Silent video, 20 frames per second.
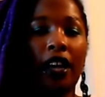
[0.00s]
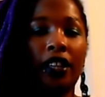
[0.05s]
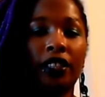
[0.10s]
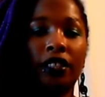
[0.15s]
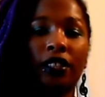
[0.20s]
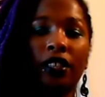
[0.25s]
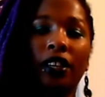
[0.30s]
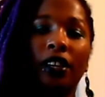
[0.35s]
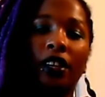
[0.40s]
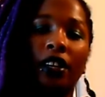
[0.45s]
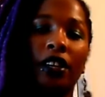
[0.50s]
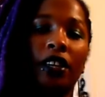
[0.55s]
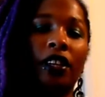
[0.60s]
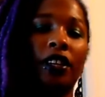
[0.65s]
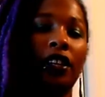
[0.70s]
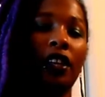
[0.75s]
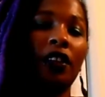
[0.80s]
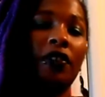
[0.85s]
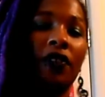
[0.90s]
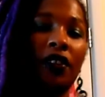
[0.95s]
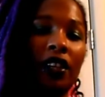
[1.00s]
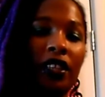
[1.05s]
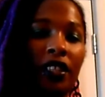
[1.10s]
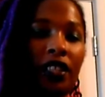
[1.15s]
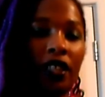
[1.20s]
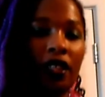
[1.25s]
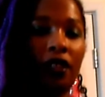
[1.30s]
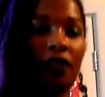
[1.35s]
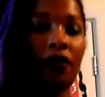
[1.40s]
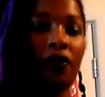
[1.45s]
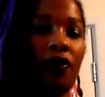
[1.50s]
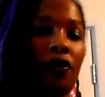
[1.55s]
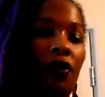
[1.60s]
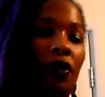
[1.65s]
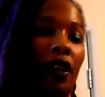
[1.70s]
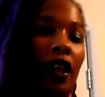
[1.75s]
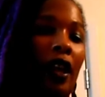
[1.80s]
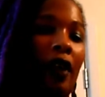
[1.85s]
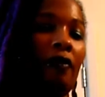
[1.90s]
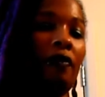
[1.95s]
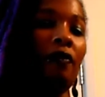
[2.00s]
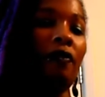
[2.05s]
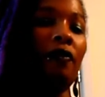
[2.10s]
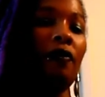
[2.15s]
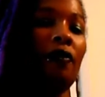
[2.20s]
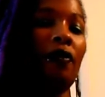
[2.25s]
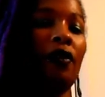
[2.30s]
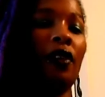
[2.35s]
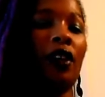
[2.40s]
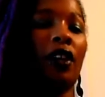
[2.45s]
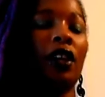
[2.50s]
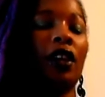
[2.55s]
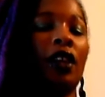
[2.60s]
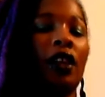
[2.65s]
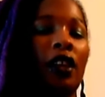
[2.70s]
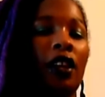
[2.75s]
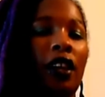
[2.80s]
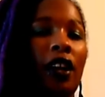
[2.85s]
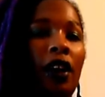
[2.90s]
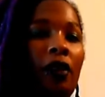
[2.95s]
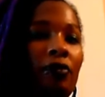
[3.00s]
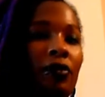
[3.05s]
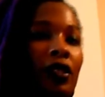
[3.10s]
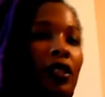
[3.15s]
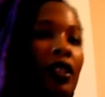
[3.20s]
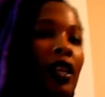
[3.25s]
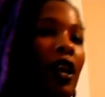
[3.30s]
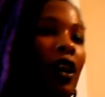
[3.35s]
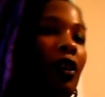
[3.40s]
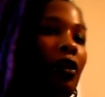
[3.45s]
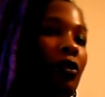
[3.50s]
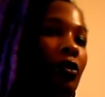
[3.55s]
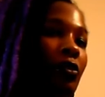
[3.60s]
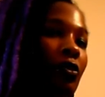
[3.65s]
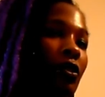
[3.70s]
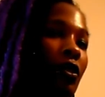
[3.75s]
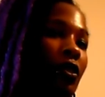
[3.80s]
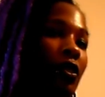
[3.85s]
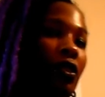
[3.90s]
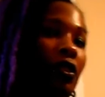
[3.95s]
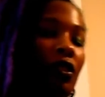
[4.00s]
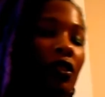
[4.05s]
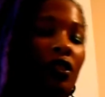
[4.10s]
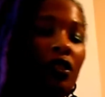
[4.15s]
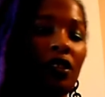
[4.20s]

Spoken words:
and I don't know if you can see the full length comes down